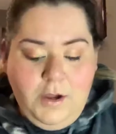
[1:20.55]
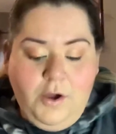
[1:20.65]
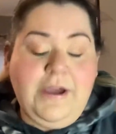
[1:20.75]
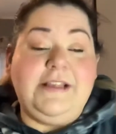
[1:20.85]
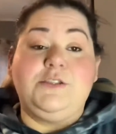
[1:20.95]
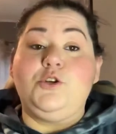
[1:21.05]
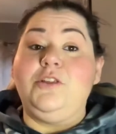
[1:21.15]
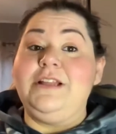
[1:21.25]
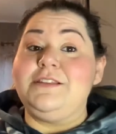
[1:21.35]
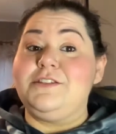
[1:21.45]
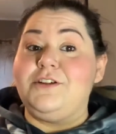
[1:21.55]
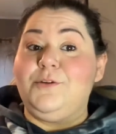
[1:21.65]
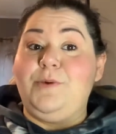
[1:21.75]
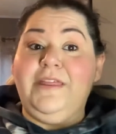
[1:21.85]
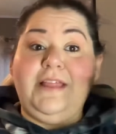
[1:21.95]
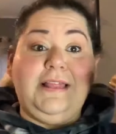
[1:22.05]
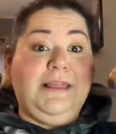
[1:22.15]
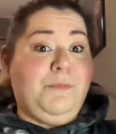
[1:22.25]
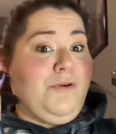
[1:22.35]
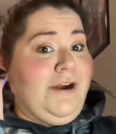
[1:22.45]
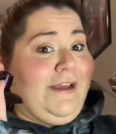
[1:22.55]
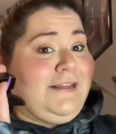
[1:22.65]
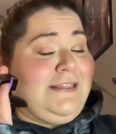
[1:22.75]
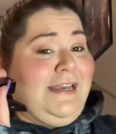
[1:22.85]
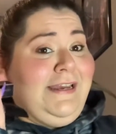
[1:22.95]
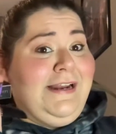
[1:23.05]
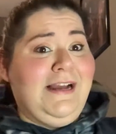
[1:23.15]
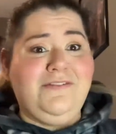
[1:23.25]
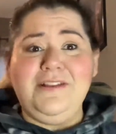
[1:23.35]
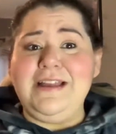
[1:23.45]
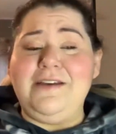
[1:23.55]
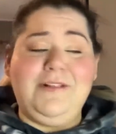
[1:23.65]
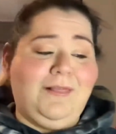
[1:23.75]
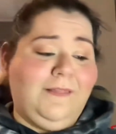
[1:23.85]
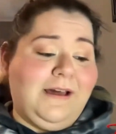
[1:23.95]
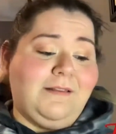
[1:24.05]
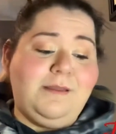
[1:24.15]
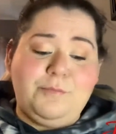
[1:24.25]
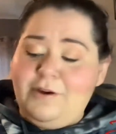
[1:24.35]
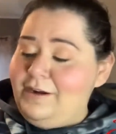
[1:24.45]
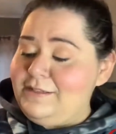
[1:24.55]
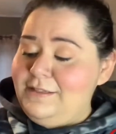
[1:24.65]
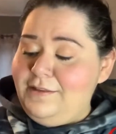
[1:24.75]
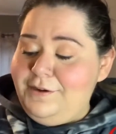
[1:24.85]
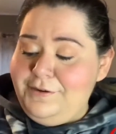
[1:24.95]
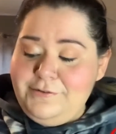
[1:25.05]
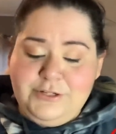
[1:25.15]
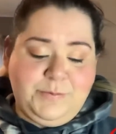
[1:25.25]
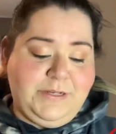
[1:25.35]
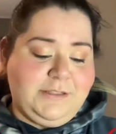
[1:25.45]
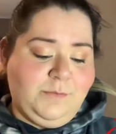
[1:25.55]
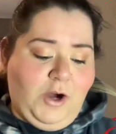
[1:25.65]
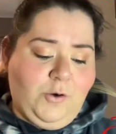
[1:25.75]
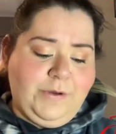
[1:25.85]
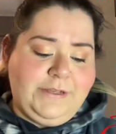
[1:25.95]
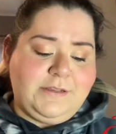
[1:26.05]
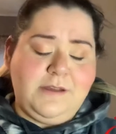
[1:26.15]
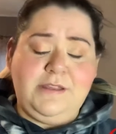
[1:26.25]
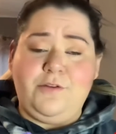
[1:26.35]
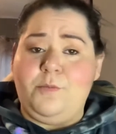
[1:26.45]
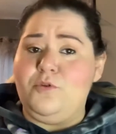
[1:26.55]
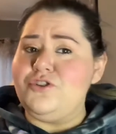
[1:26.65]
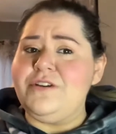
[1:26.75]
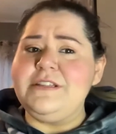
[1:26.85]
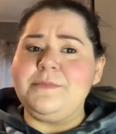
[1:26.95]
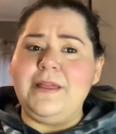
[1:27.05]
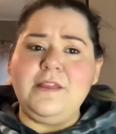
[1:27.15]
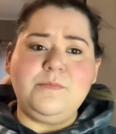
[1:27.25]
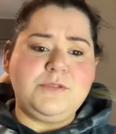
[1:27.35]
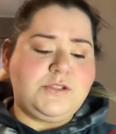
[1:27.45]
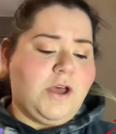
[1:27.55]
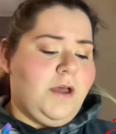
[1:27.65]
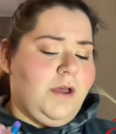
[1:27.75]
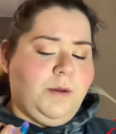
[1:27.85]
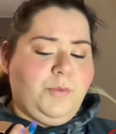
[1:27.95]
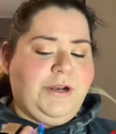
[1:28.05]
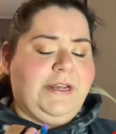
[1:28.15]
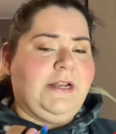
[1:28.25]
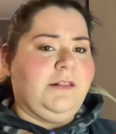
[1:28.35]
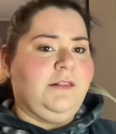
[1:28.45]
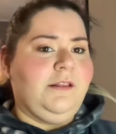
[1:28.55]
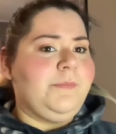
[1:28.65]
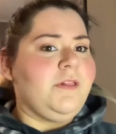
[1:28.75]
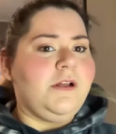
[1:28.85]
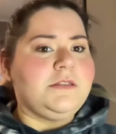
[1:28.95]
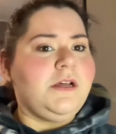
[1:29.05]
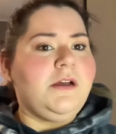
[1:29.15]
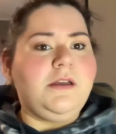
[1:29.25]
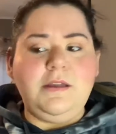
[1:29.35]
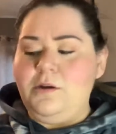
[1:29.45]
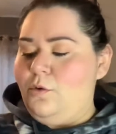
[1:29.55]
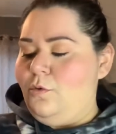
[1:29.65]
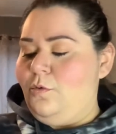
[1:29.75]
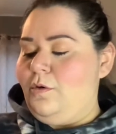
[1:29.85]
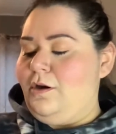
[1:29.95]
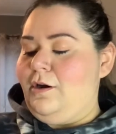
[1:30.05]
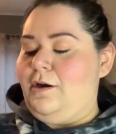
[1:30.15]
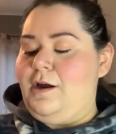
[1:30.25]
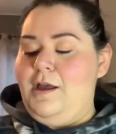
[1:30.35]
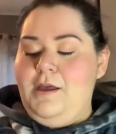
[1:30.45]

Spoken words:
Okay, so let's start with lip products. And I feel like I have a lot of lip products in there just because I'm always either moisturizing my lips, putting lip gloss on, or